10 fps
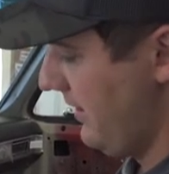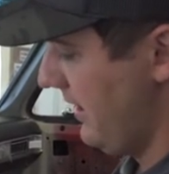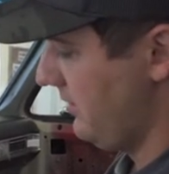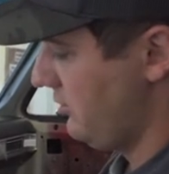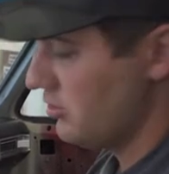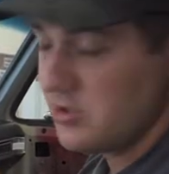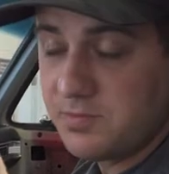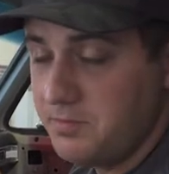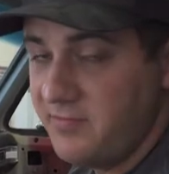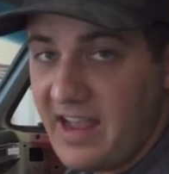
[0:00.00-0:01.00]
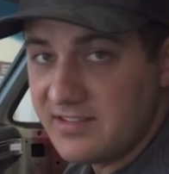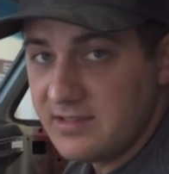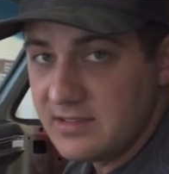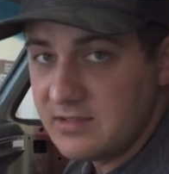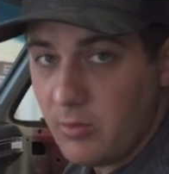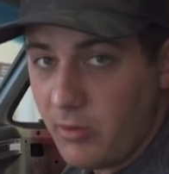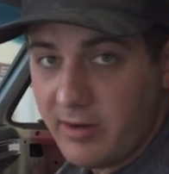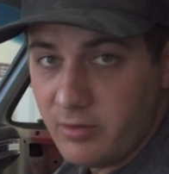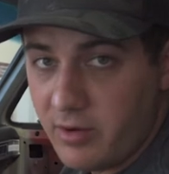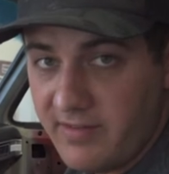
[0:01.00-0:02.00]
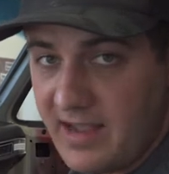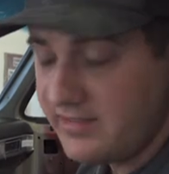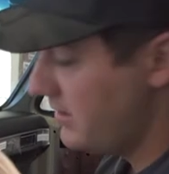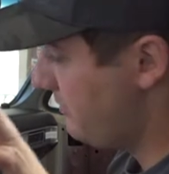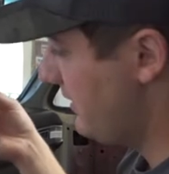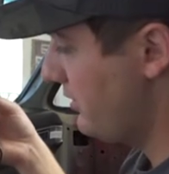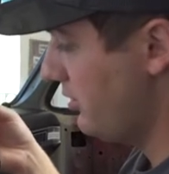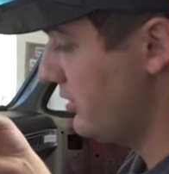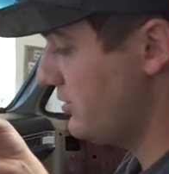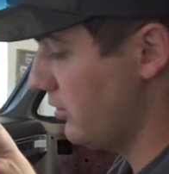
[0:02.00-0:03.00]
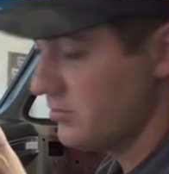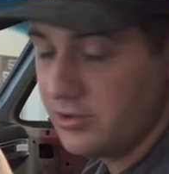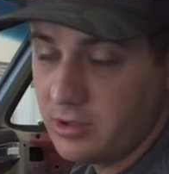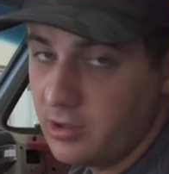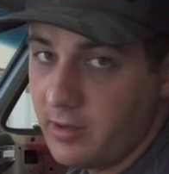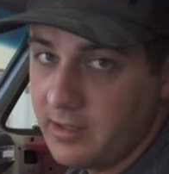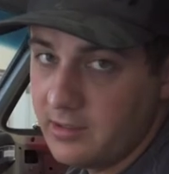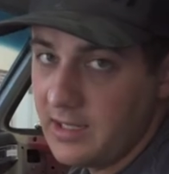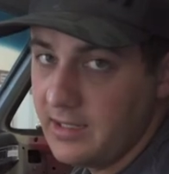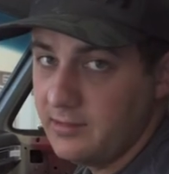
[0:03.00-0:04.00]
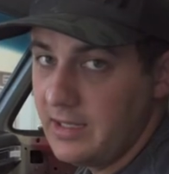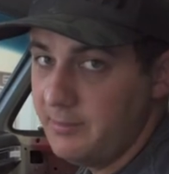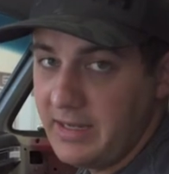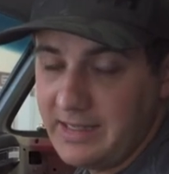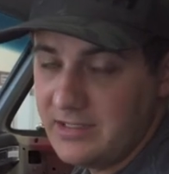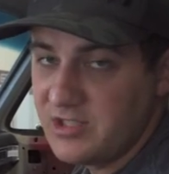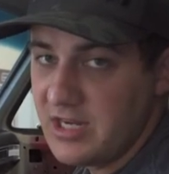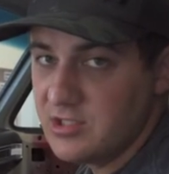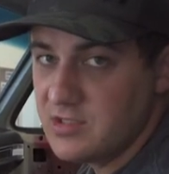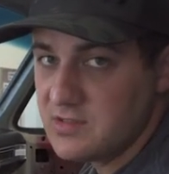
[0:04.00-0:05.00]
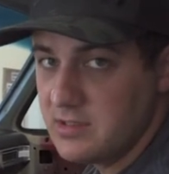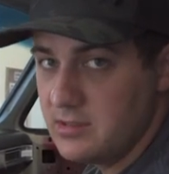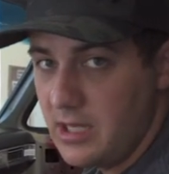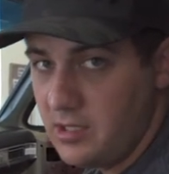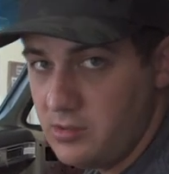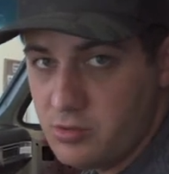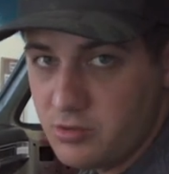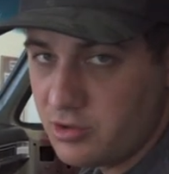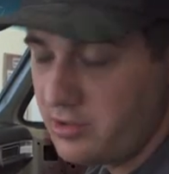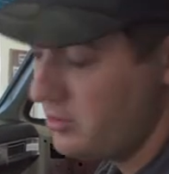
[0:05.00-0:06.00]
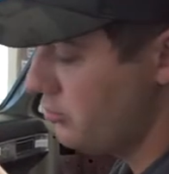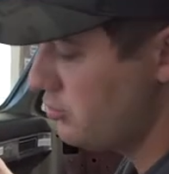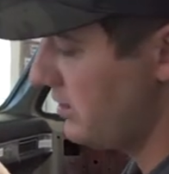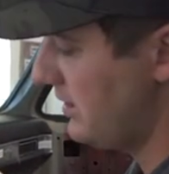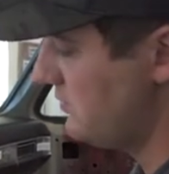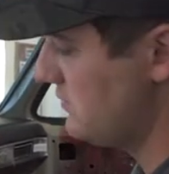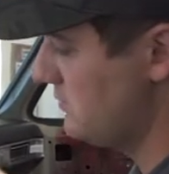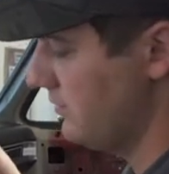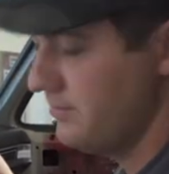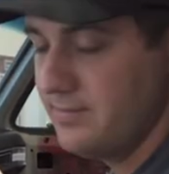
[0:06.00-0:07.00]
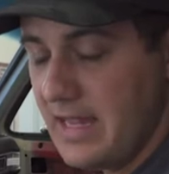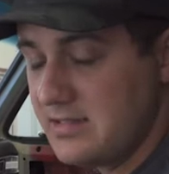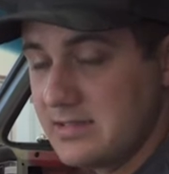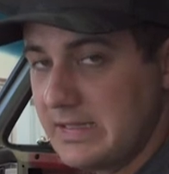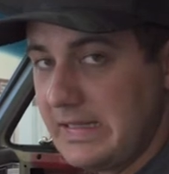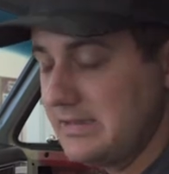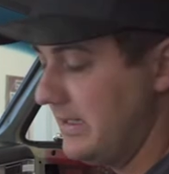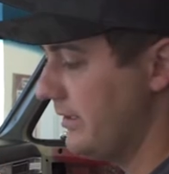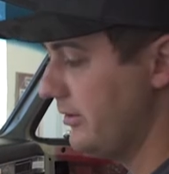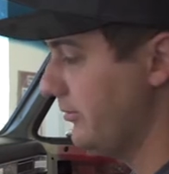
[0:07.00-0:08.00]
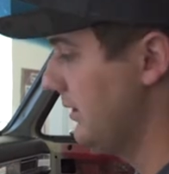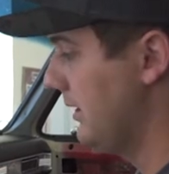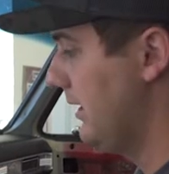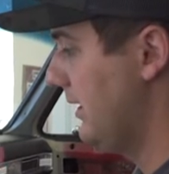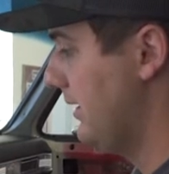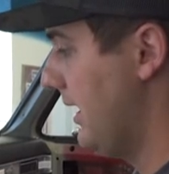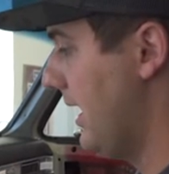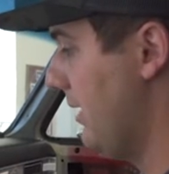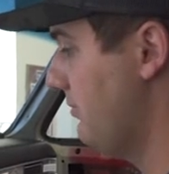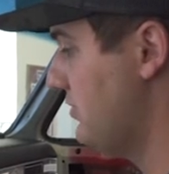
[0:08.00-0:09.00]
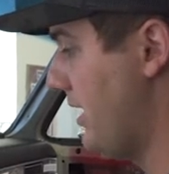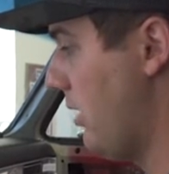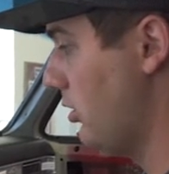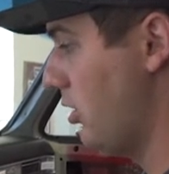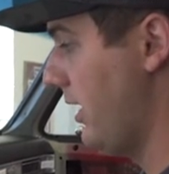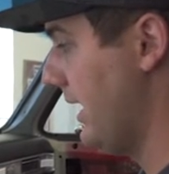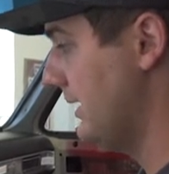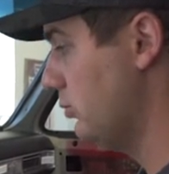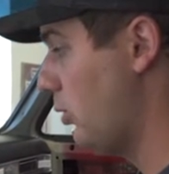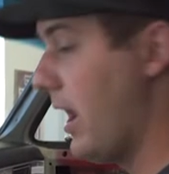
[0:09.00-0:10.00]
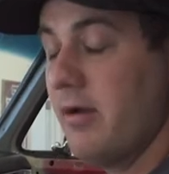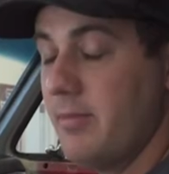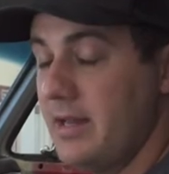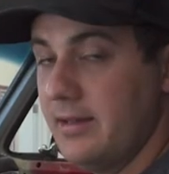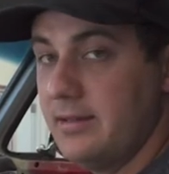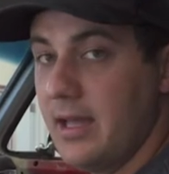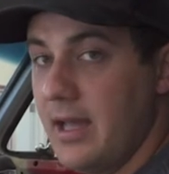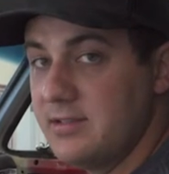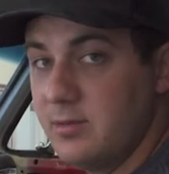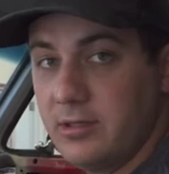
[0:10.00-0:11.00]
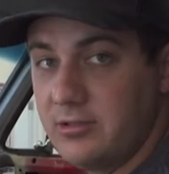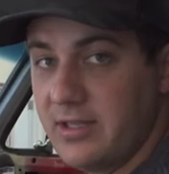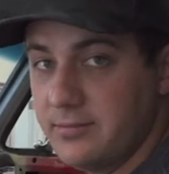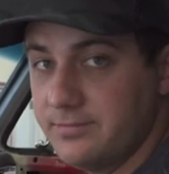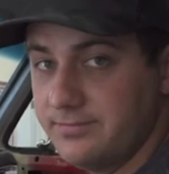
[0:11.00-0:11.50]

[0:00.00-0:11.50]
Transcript: then you just fasten these wherever you want to fasten them and then you're good to go. So you can go in and, and, and make any changes and, and use your use your gauges. So that's just the last thing you got to do. Um, so now we'll go ahead and wire them in and uh, see what it looks like.